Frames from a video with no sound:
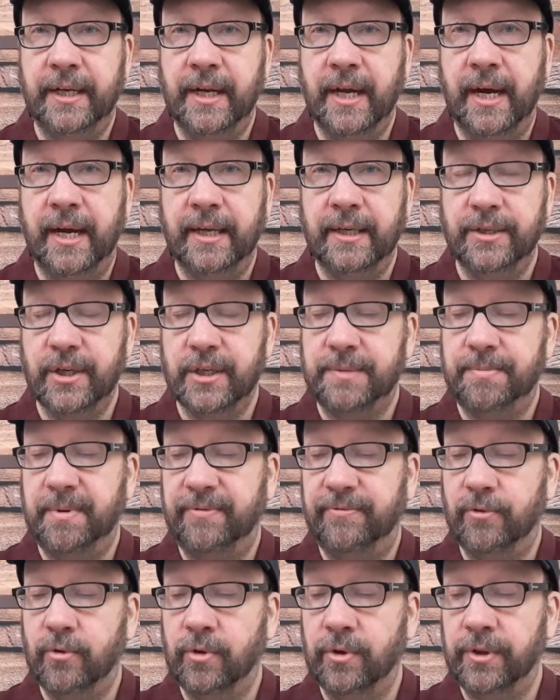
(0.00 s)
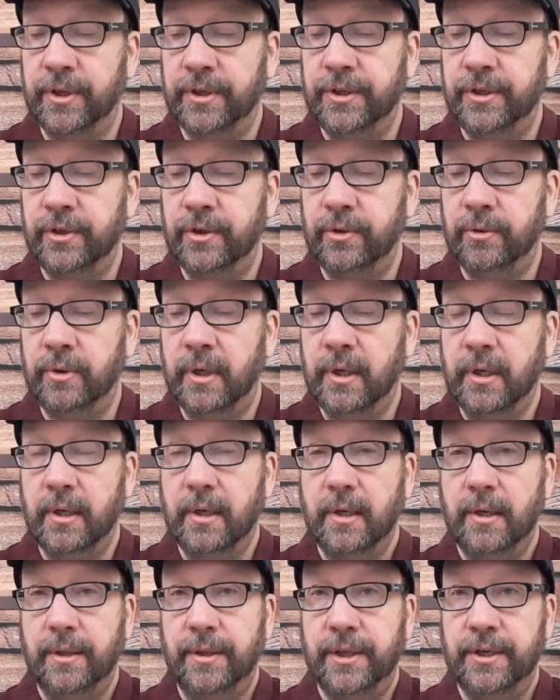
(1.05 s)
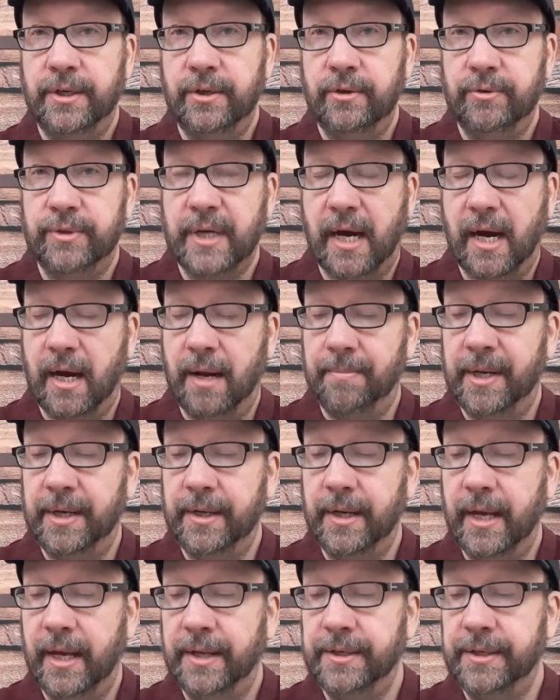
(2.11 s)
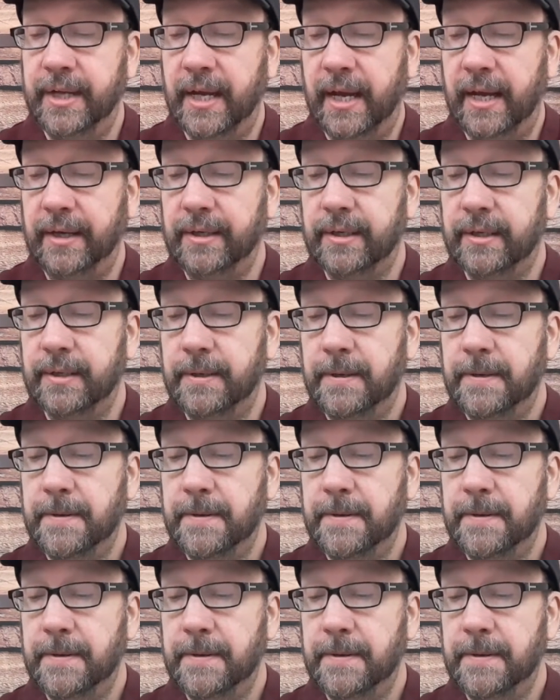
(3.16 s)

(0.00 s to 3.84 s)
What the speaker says: night just before the due time and date.